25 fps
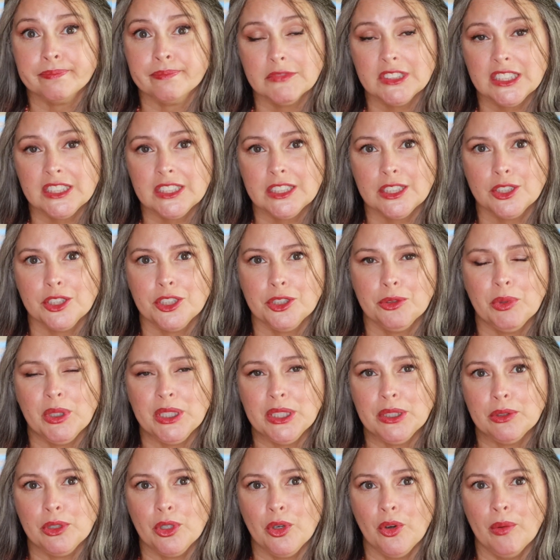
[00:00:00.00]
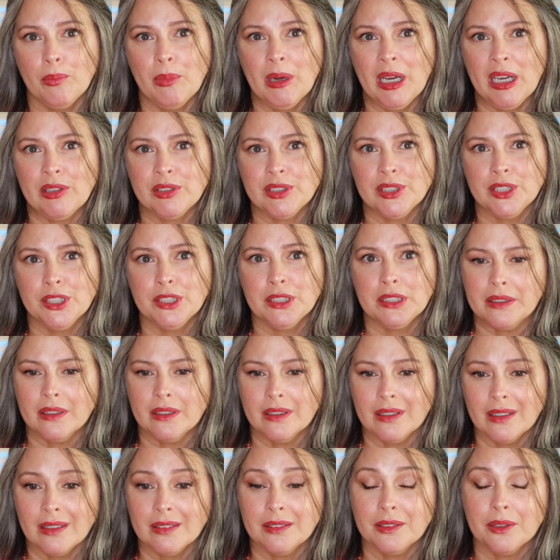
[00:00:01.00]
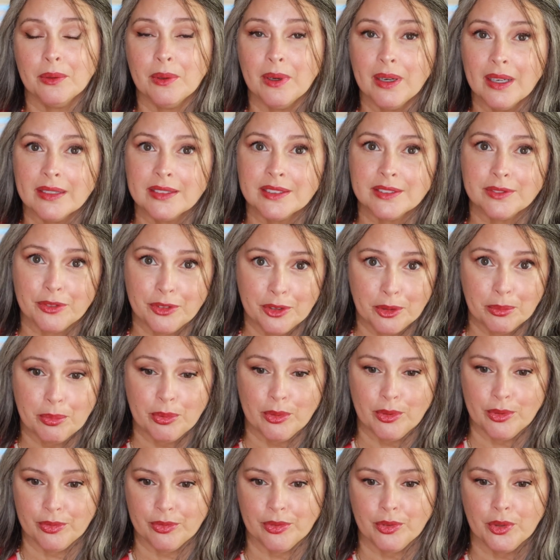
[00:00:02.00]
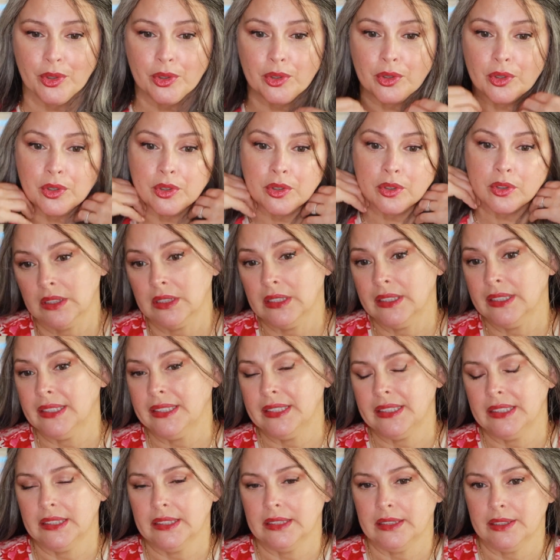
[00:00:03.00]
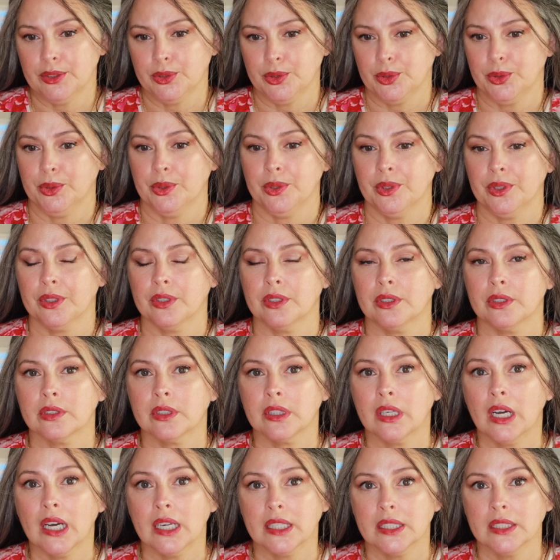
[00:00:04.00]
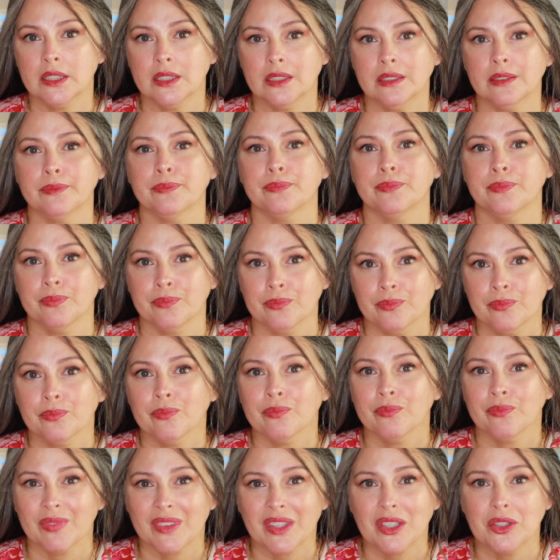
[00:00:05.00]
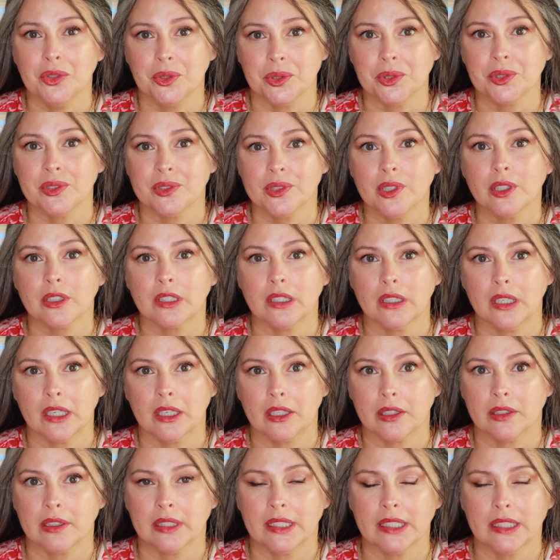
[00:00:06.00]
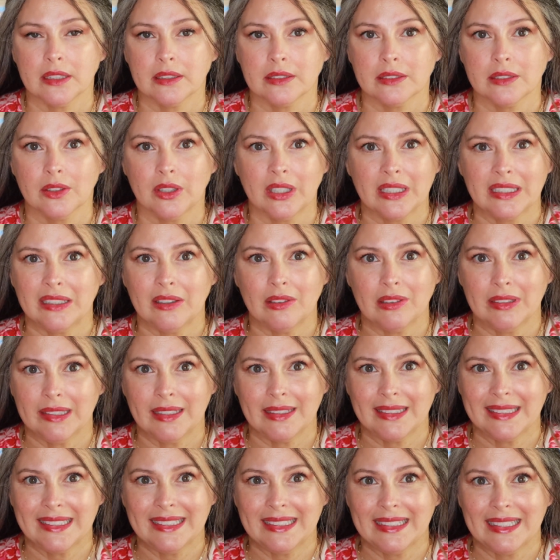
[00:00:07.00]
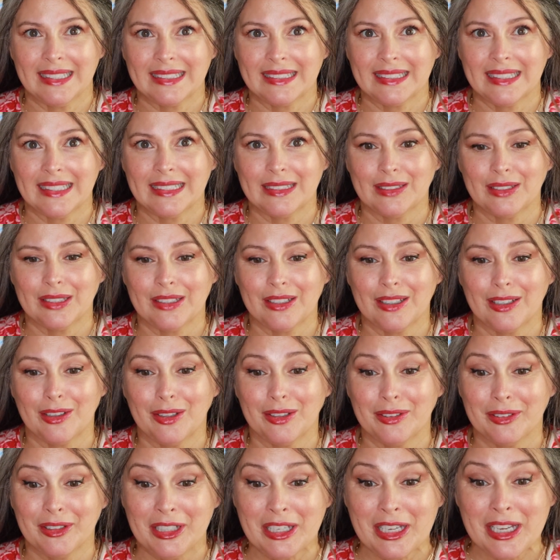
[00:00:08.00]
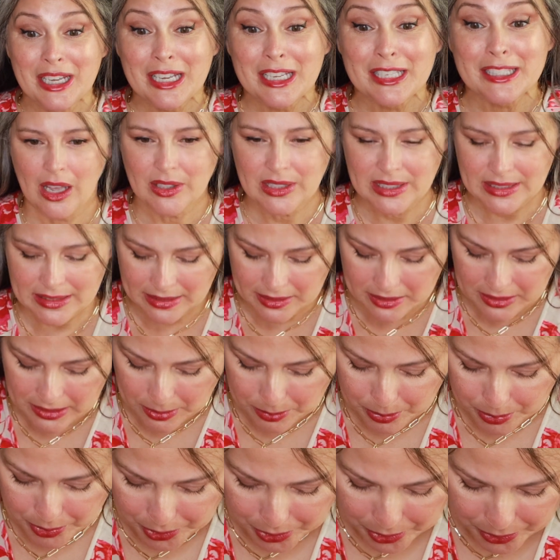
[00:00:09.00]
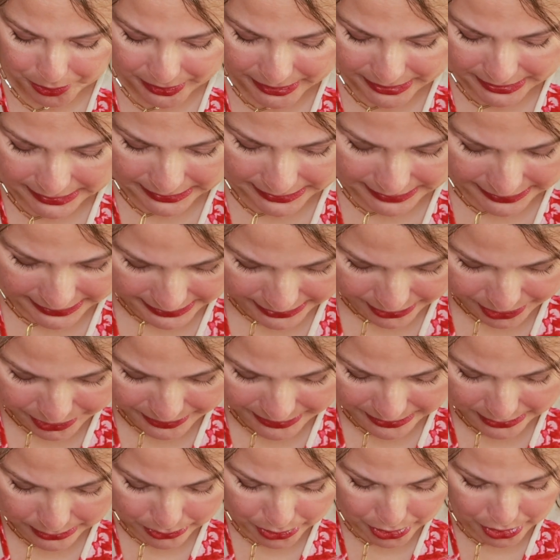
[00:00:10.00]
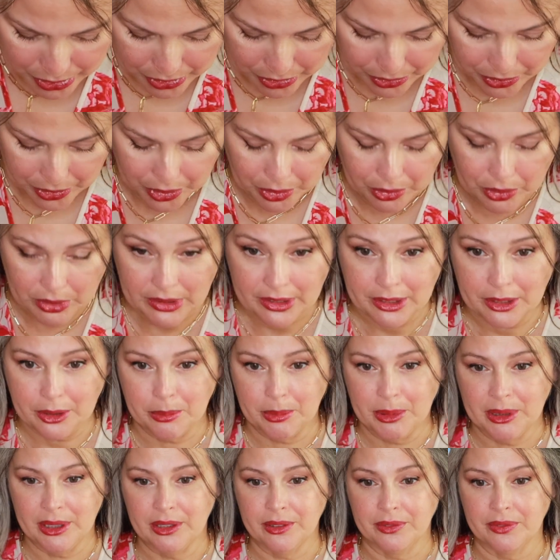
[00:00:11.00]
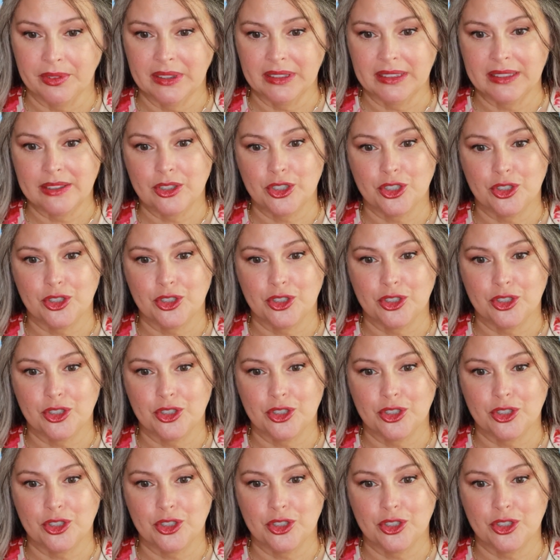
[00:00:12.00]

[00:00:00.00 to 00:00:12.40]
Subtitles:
it's a good way to go about it. Otherwise, if you prefer linen or cotton, you're stuck ironing, so I didn't like that at all. I'll stand up real quickly and try to show you a little bit of this